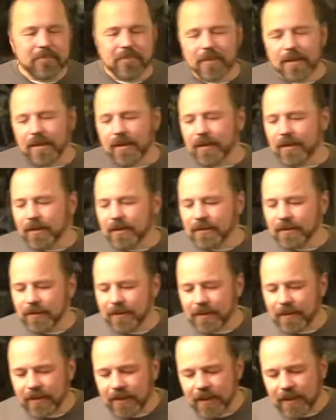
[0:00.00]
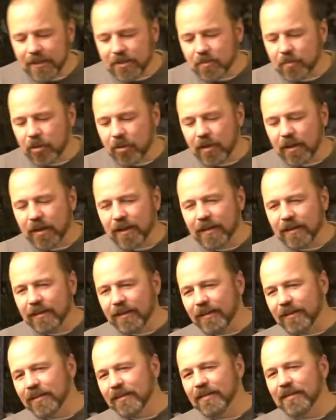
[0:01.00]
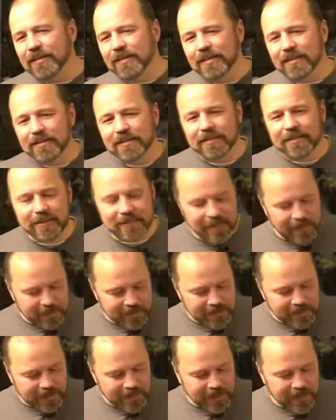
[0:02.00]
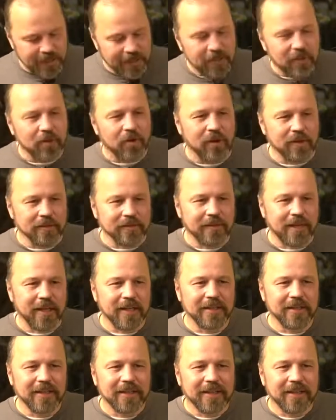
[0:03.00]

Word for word: and it's more like uh, sucks. I got caught, right?